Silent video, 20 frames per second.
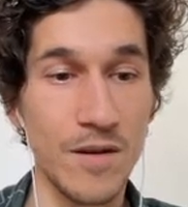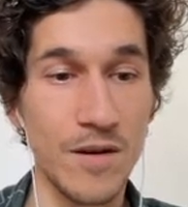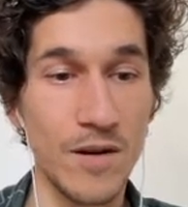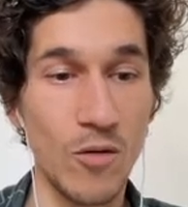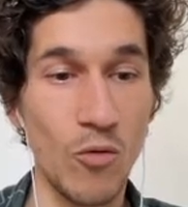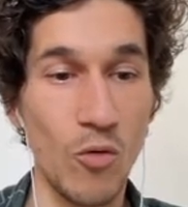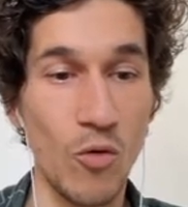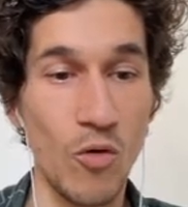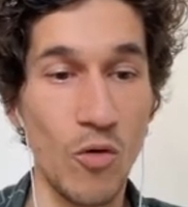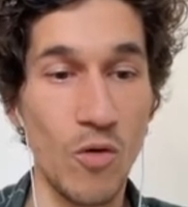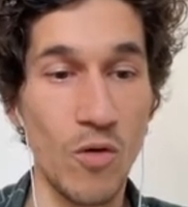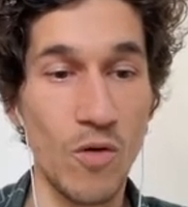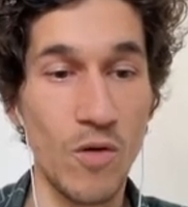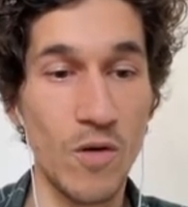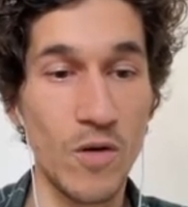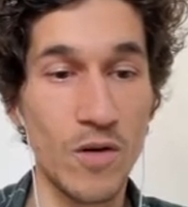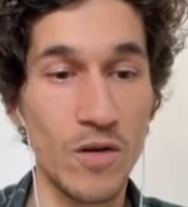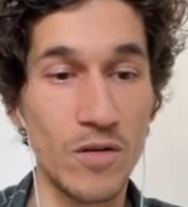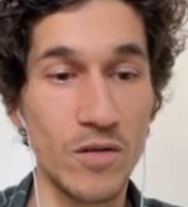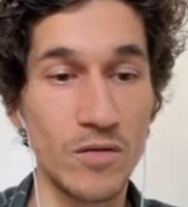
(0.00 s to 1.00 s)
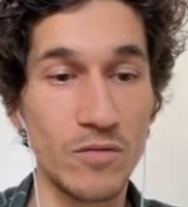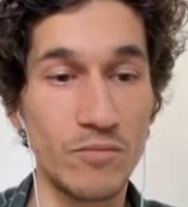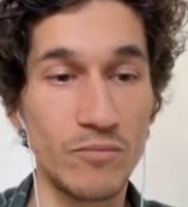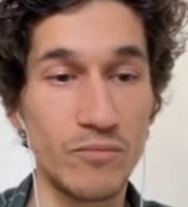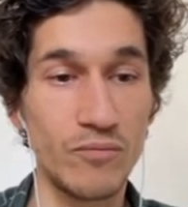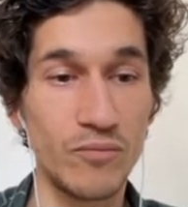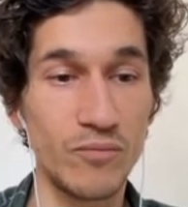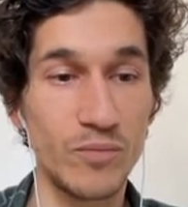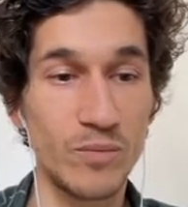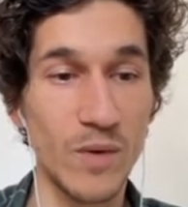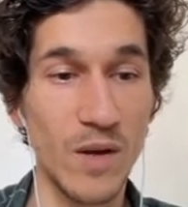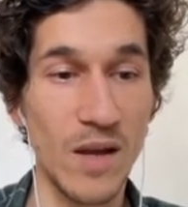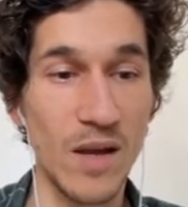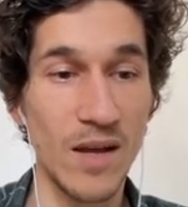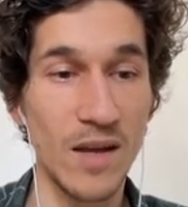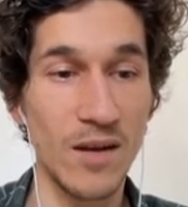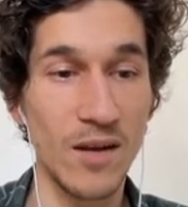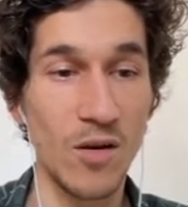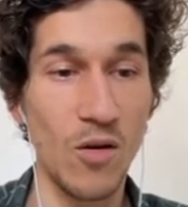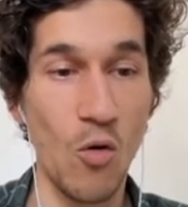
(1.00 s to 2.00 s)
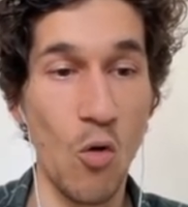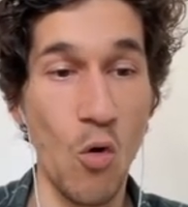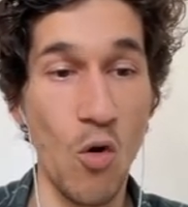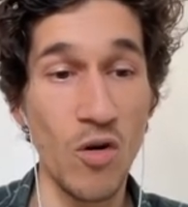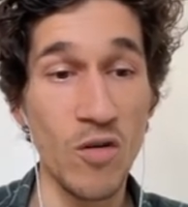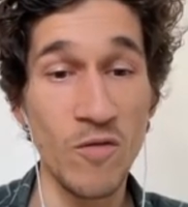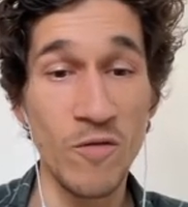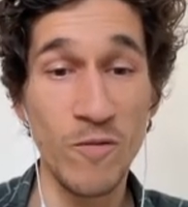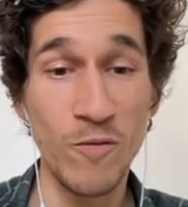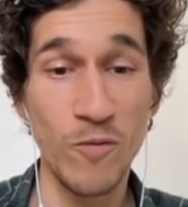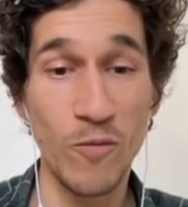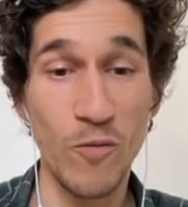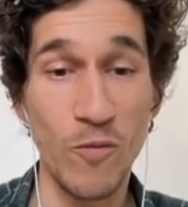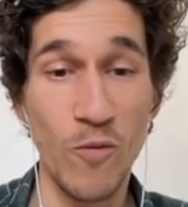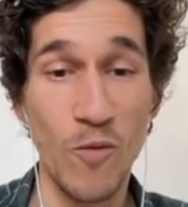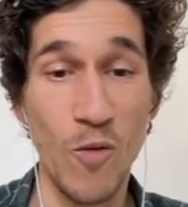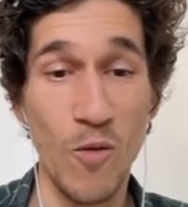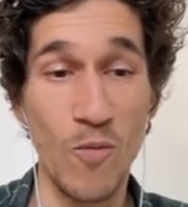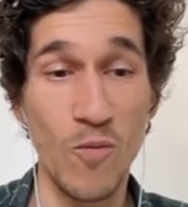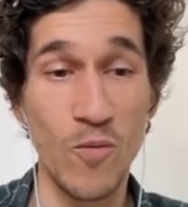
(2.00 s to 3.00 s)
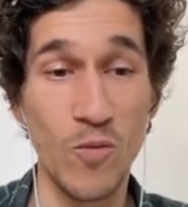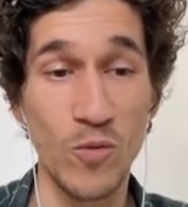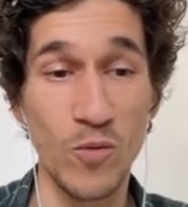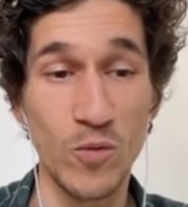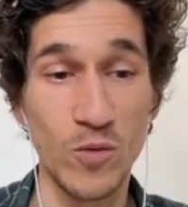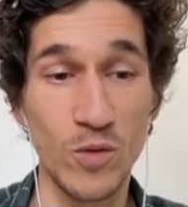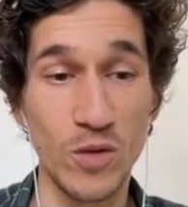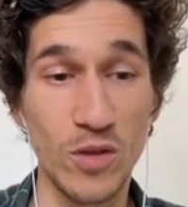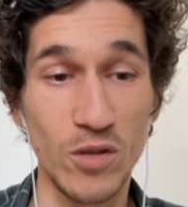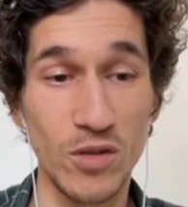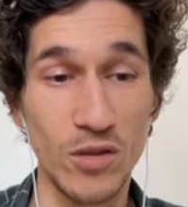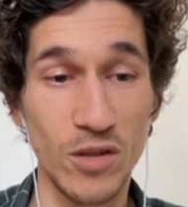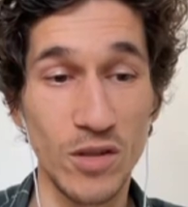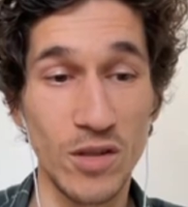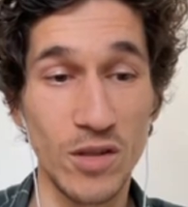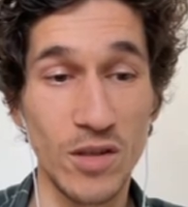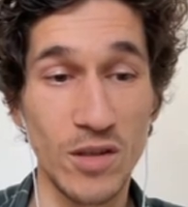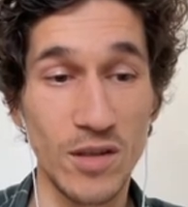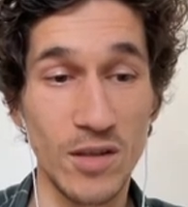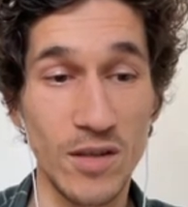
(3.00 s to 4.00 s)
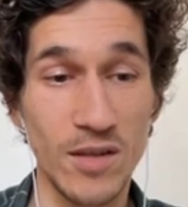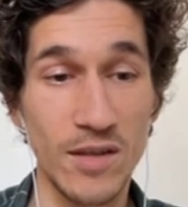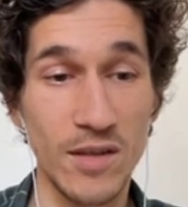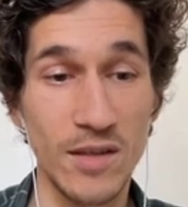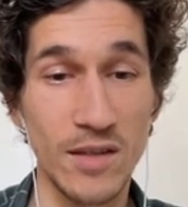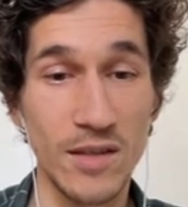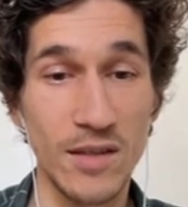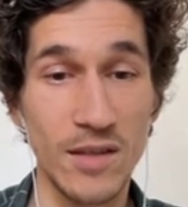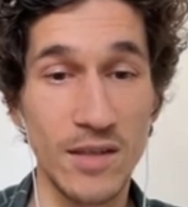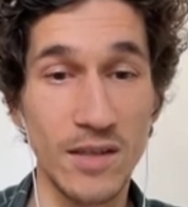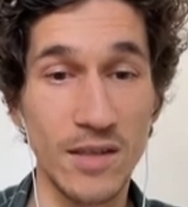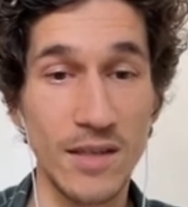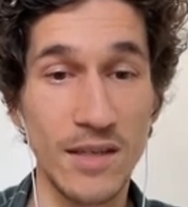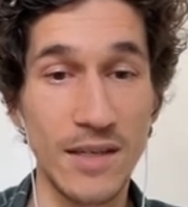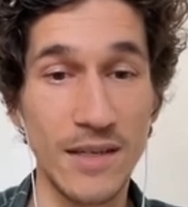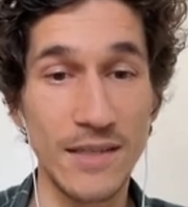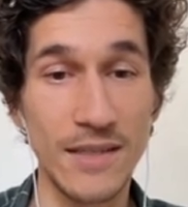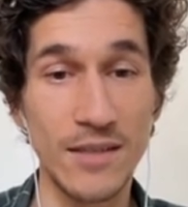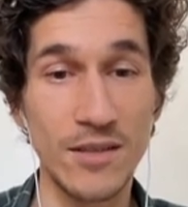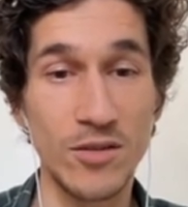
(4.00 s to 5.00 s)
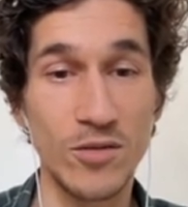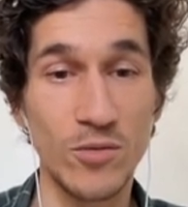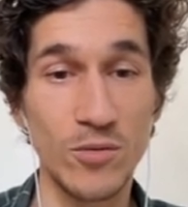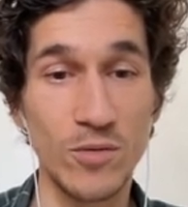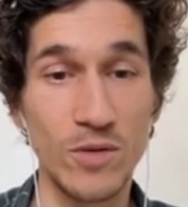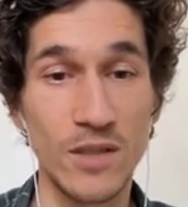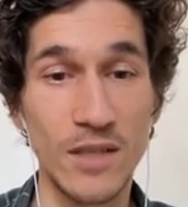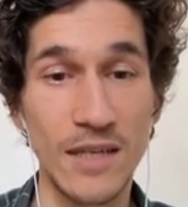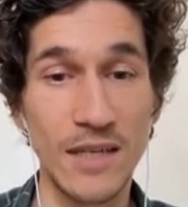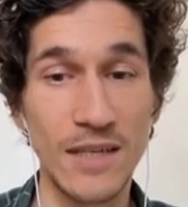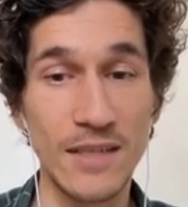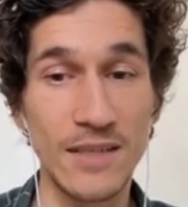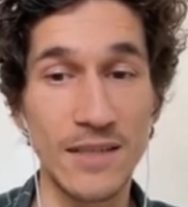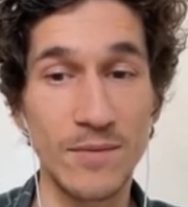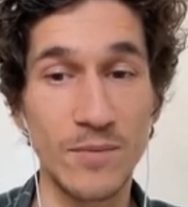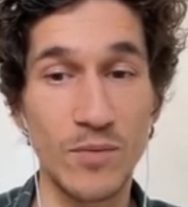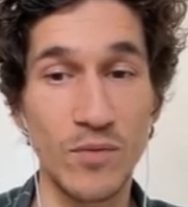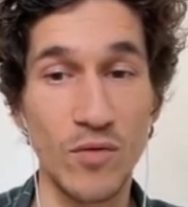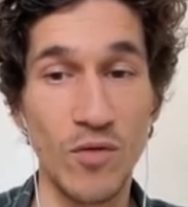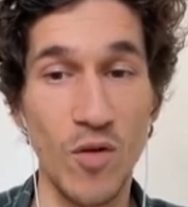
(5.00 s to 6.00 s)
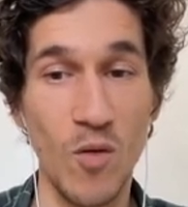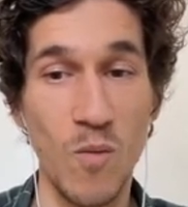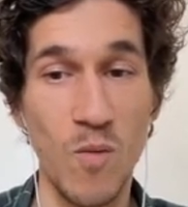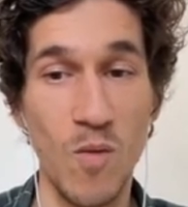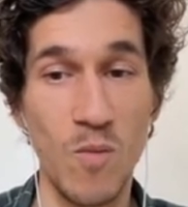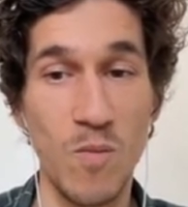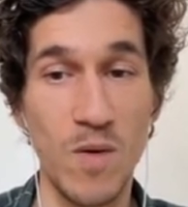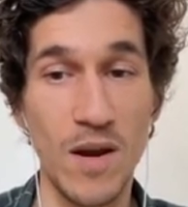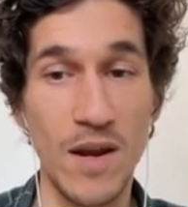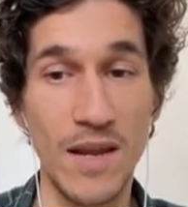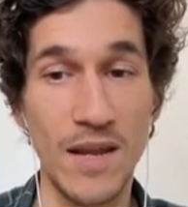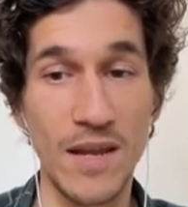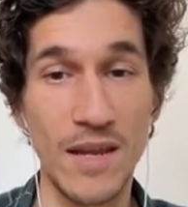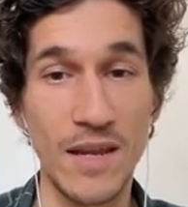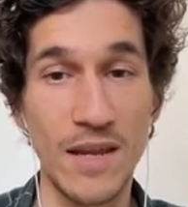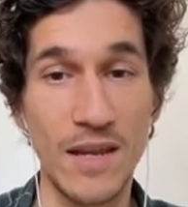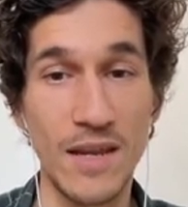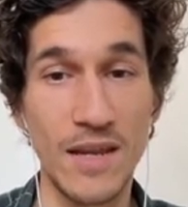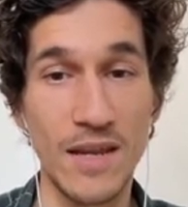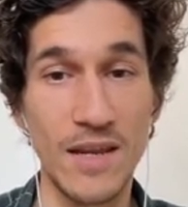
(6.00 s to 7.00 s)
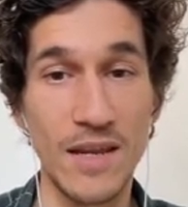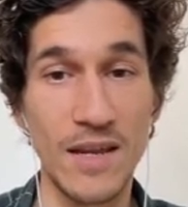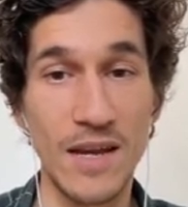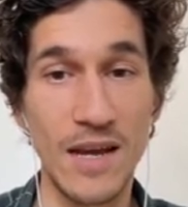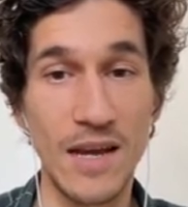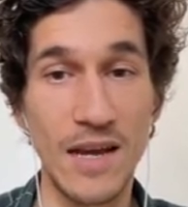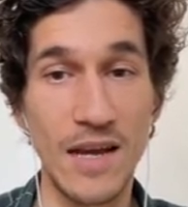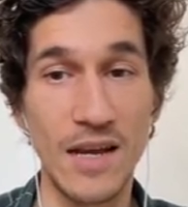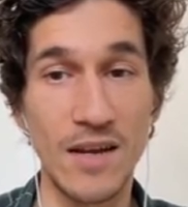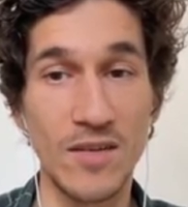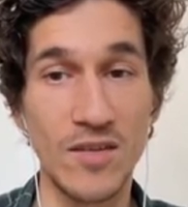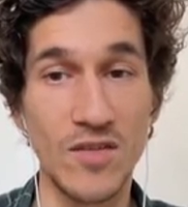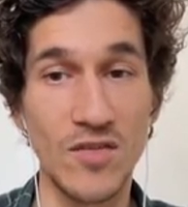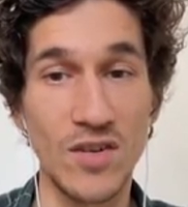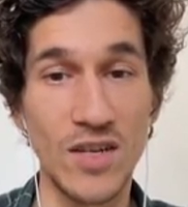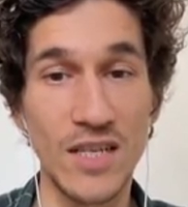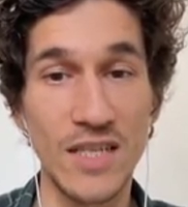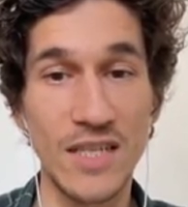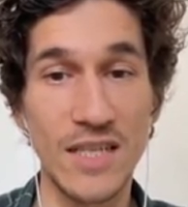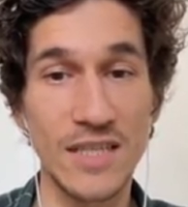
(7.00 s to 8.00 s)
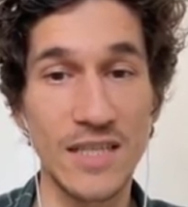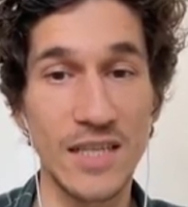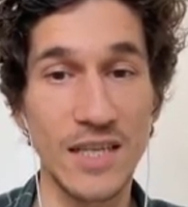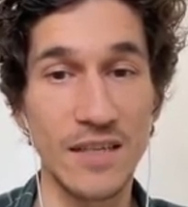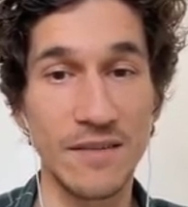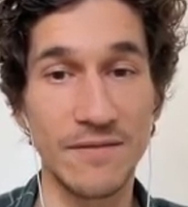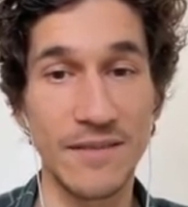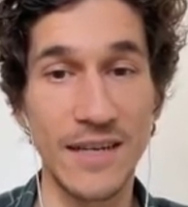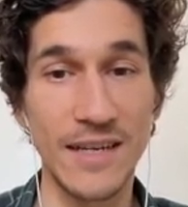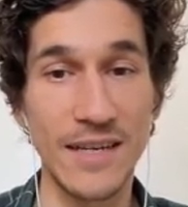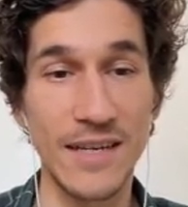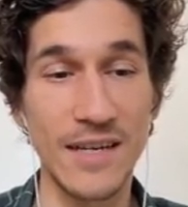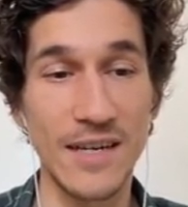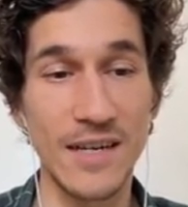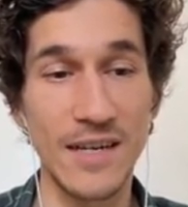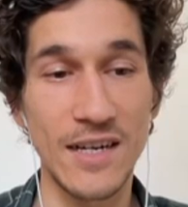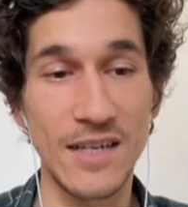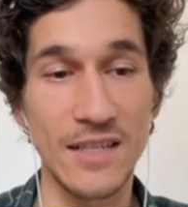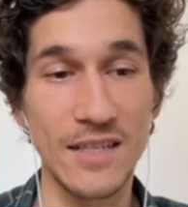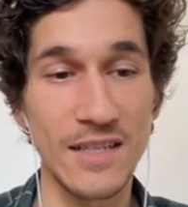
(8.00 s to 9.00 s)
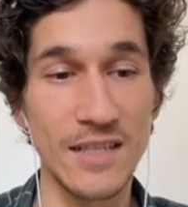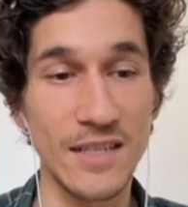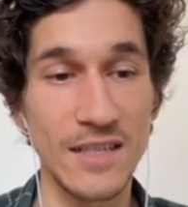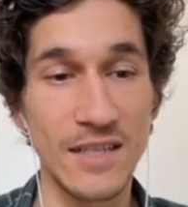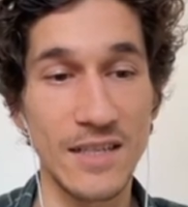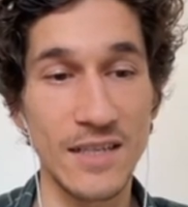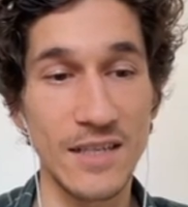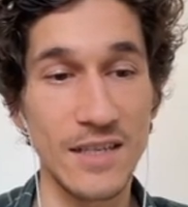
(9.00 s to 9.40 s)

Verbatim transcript: Or for wood. Can do that, probably. Green doesn't have any cards.